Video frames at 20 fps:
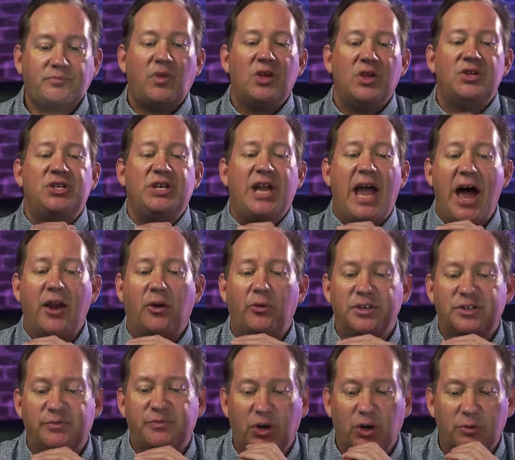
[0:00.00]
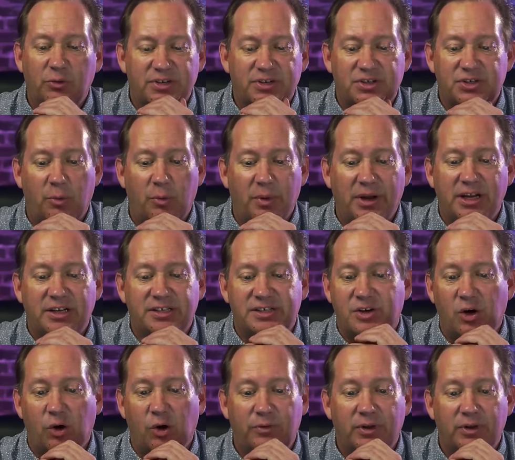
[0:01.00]
Seattle is filled with so many
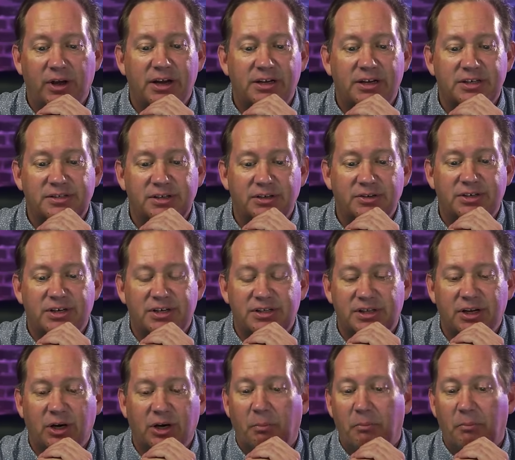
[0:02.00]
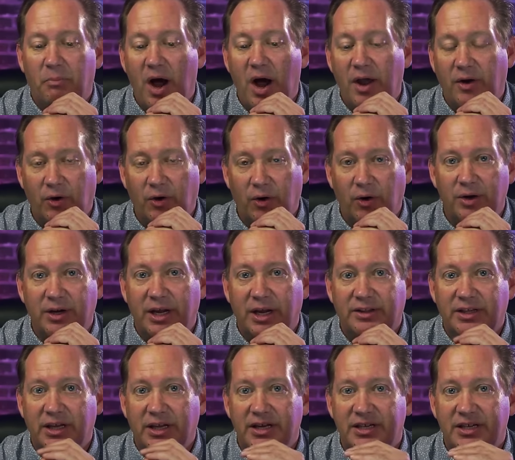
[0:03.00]
snowflakes. They're butt hurt
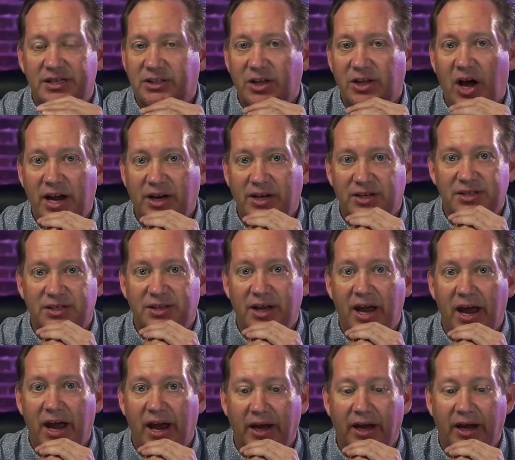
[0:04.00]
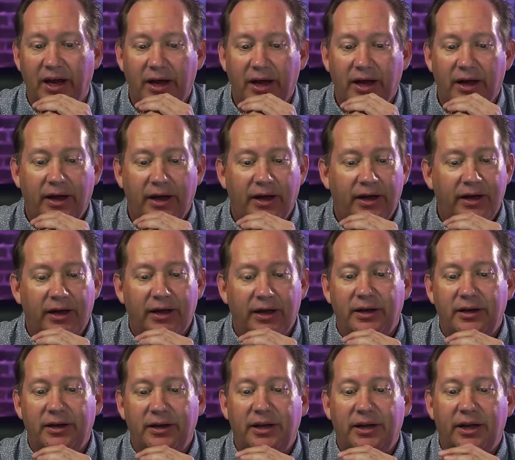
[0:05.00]
at the slightest thing,
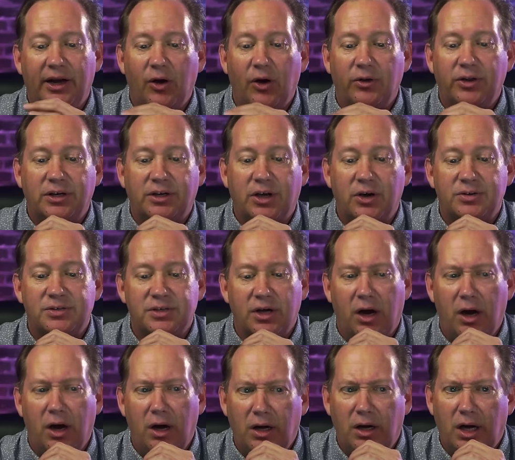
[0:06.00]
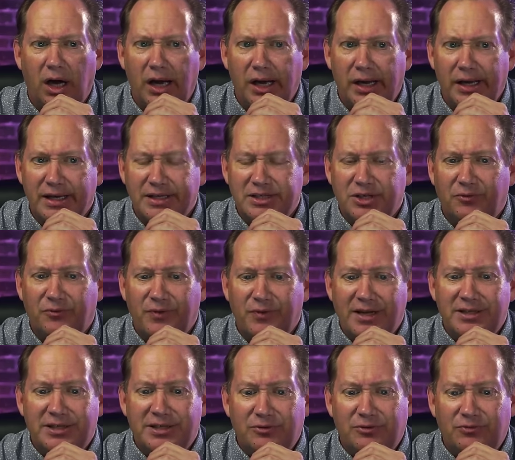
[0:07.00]
that goes, oh, that's
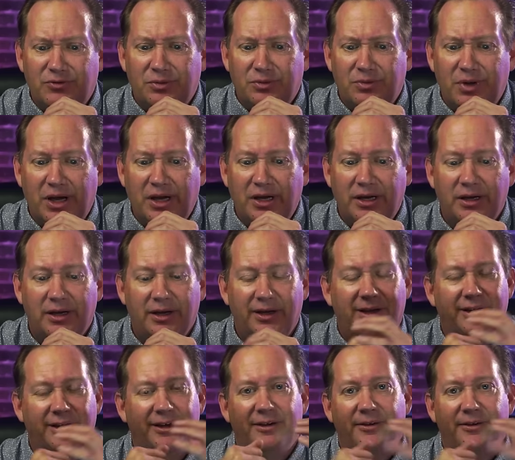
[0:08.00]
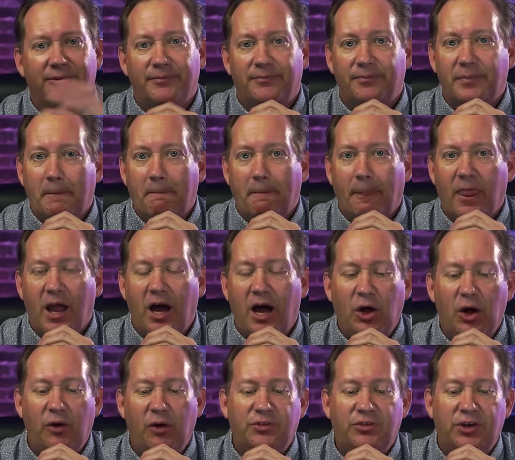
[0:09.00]
offensive to me. I
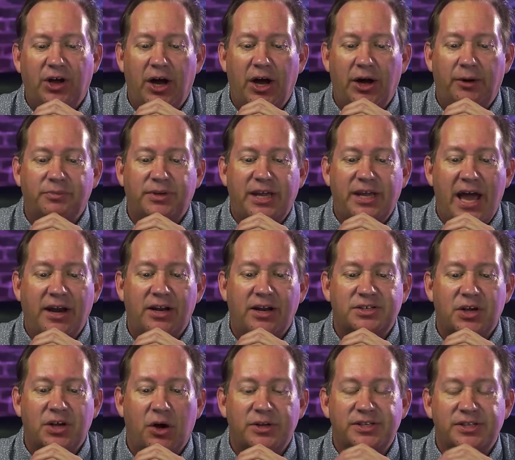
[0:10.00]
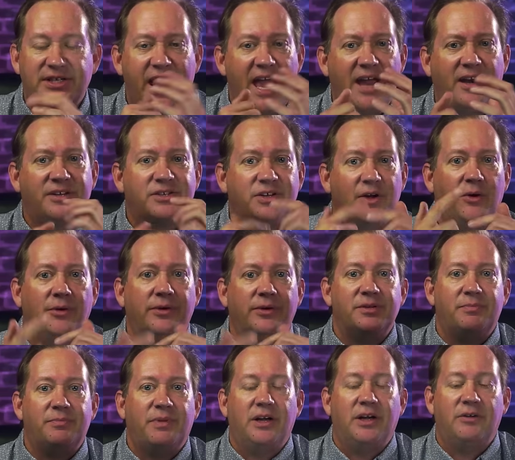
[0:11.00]
loved Candace Owens. Candace
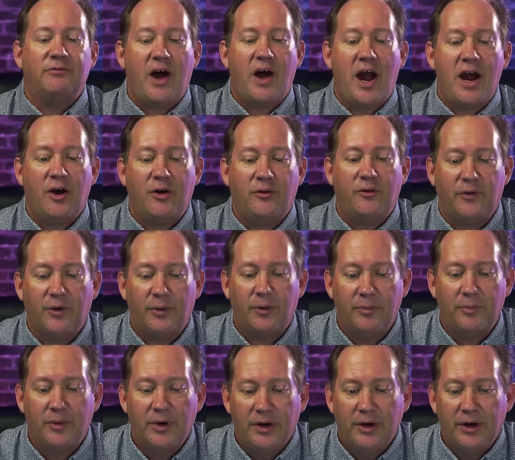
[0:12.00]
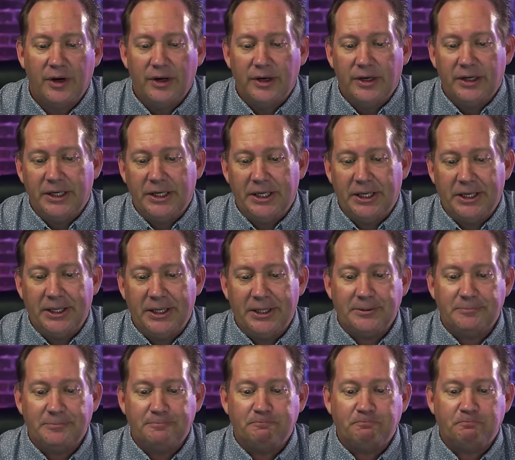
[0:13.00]
Owens being fired from
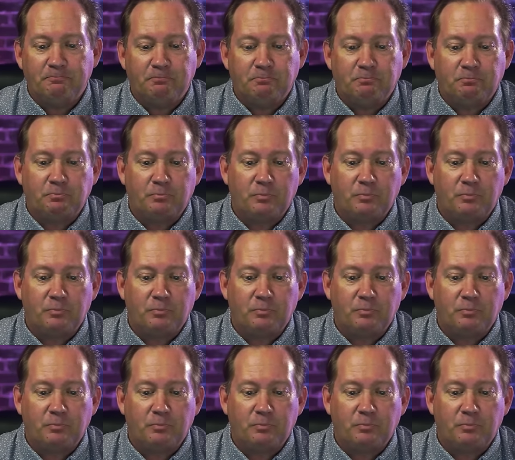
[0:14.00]
Ben